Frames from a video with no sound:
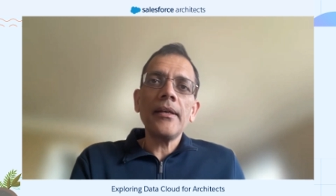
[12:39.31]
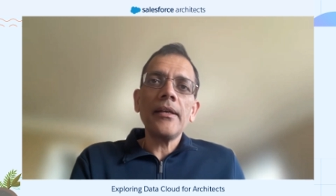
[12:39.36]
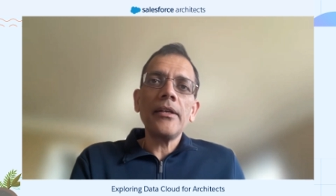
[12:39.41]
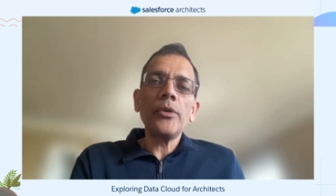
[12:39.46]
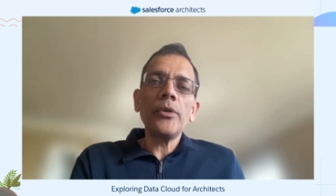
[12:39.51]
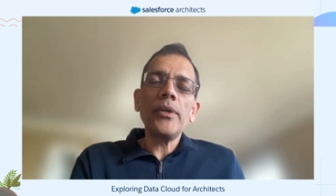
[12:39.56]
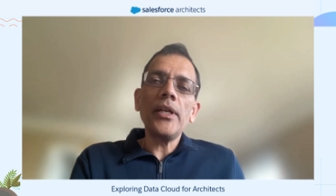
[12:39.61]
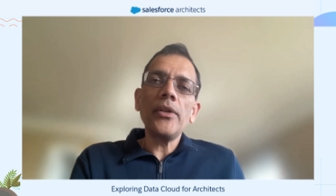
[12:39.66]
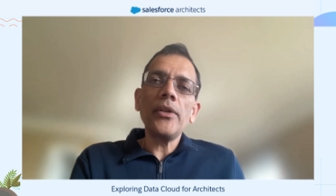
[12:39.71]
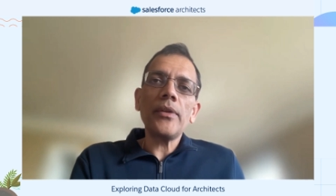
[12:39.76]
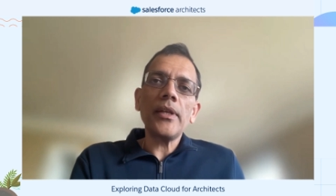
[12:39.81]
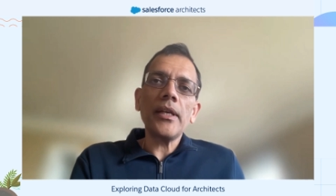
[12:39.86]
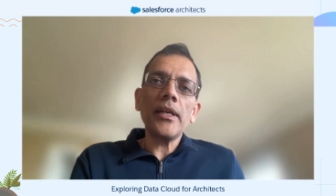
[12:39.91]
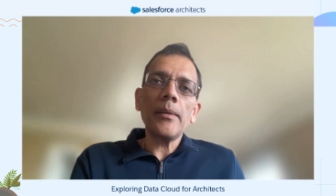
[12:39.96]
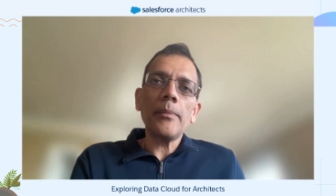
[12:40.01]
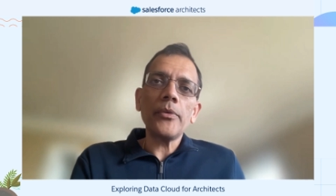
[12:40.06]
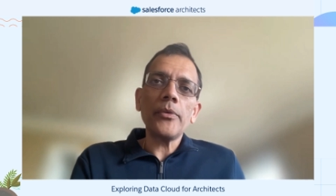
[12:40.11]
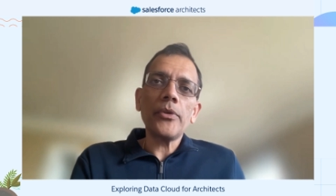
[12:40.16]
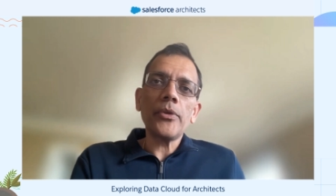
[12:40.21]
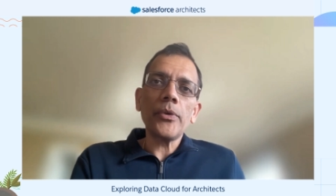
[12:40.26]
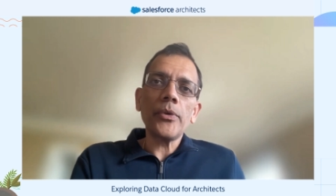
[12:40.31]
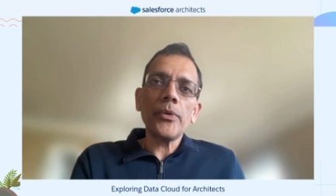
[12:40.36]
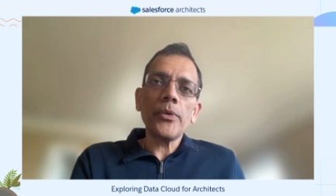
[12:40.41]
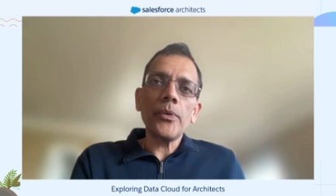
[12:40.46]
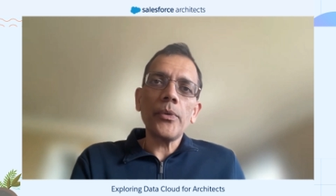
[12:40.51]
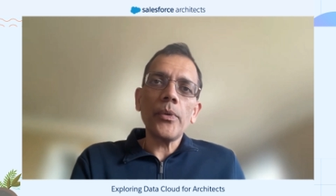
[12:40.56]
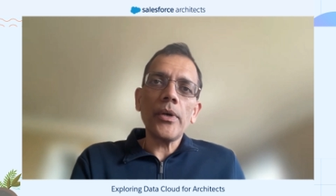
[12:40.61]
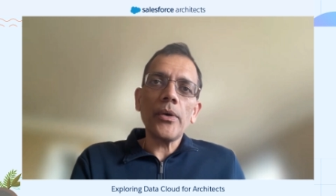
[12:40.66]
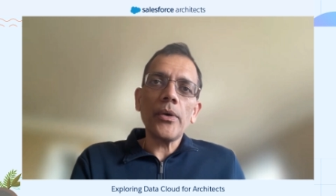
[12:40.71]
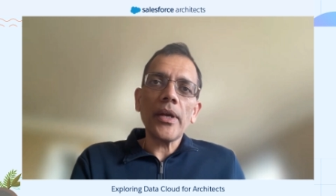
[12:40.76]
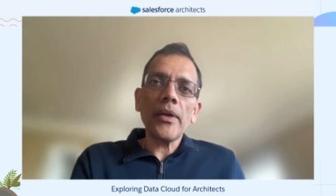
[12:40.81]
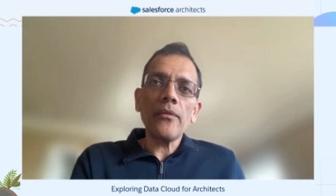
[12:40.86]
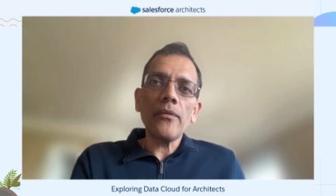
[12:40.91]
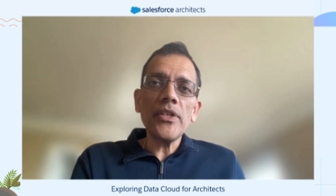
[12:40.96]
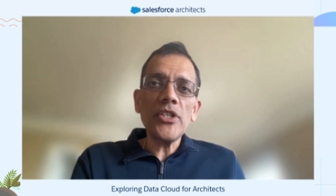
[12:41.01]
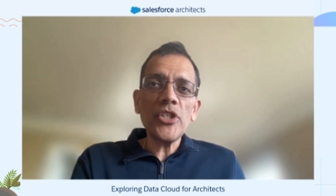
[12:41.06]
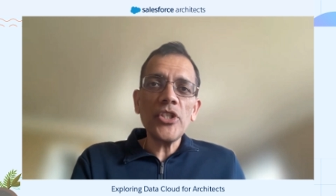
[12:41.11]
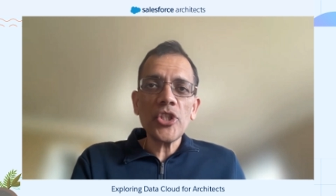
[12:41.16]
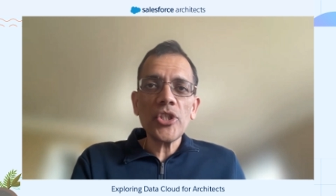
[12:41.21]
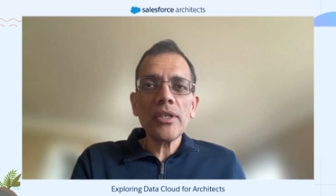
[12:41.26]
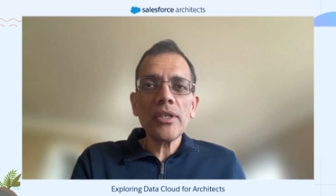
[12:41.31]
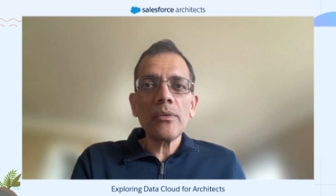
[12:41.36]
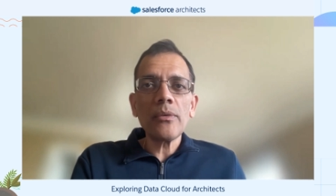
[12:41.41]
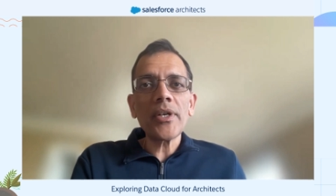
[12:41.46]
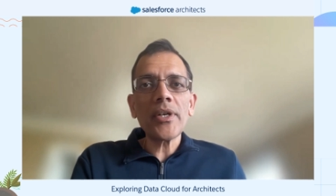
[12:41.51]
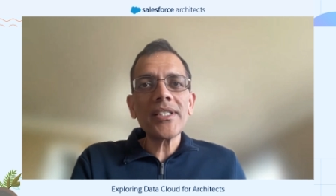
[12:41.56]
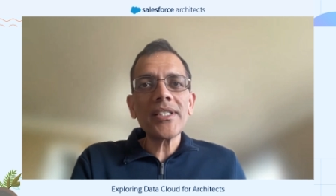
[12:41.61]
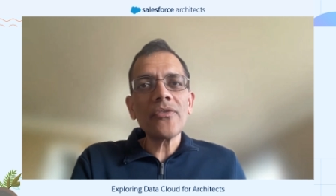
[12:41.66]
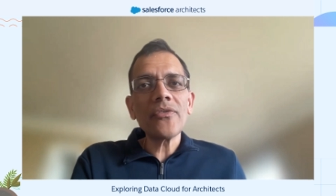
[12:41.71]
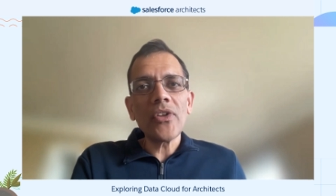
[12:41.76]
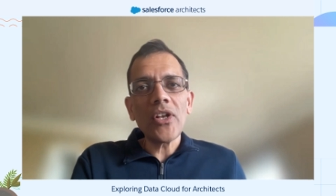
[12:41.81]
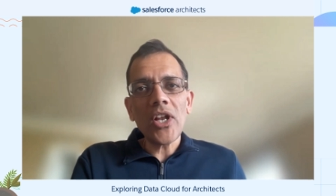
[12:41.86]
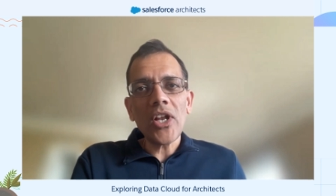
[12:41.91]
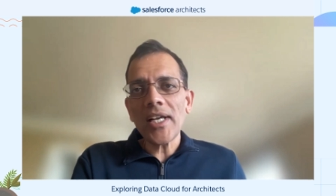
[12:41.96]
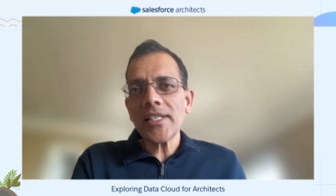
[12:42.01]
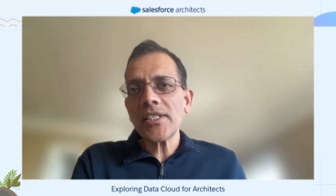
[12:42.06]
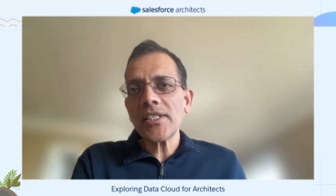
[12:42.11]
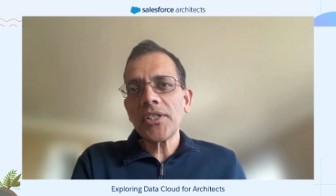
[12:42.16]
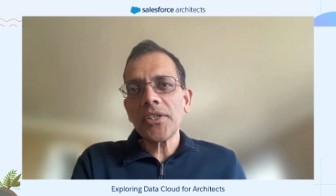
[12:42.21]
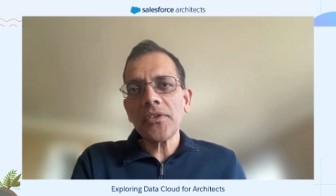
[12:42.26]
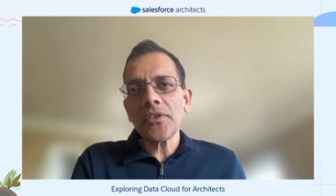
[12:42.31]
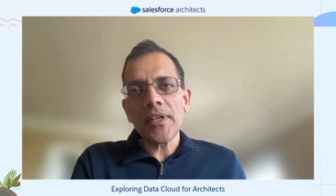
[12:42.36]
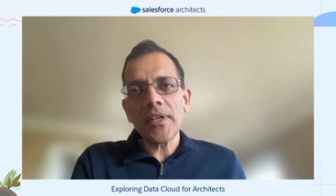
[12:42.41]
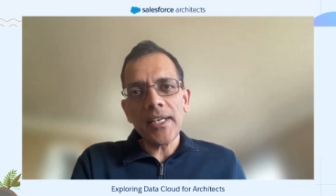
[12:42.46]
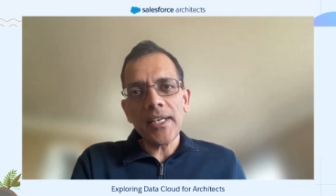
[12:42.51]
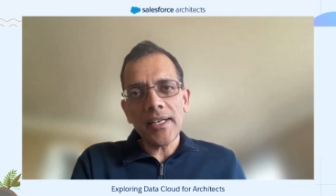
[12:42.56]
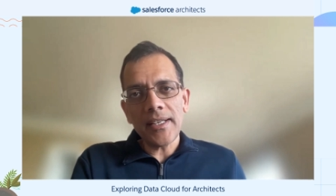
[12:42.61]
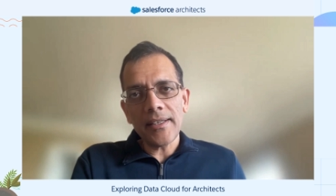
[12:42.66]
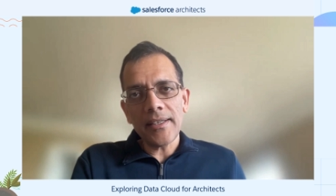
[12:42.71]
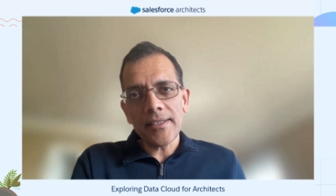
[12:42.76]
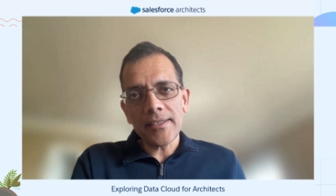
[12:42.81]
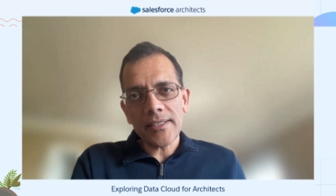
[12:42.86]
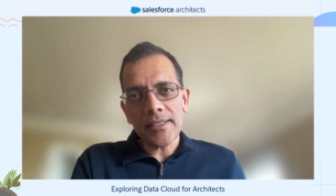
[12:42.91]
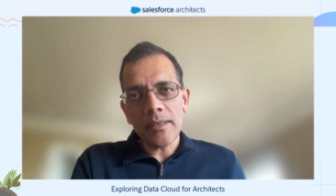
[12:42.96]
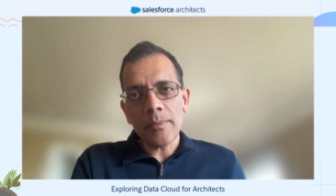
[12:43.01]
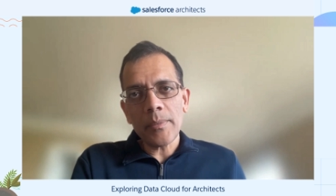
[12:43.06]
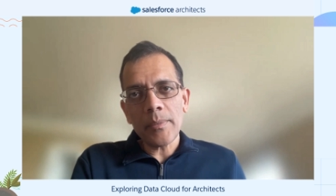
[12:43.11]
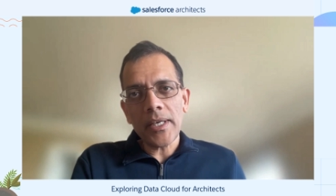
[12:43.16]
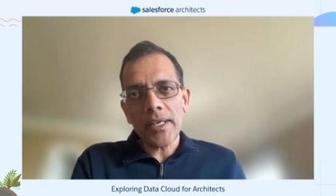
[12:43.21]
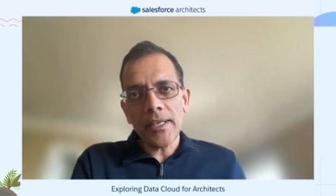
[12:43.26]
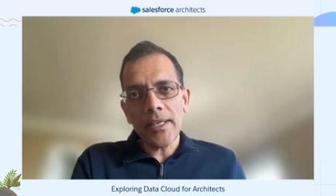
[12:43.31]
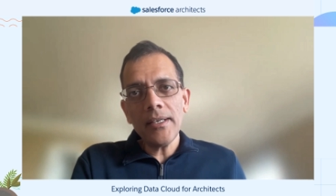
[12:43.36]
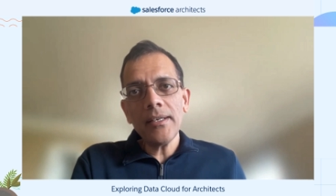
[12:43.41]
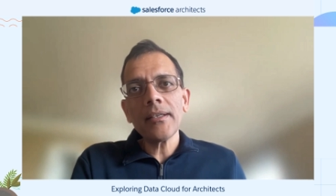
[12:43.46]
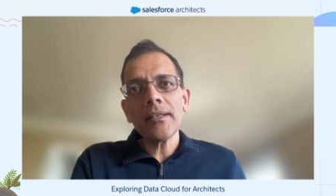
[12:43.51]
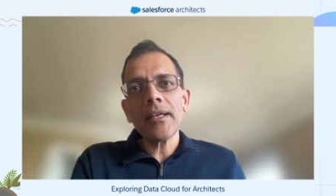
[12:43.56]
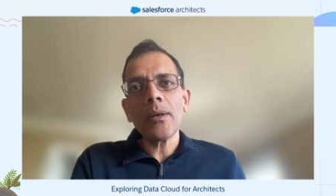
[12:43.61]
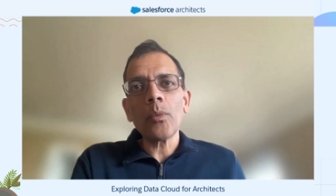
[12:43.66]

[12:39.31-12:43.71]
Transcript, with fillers: you need to think up through okay which what is the velocity of the data that is coming in mm-hmm.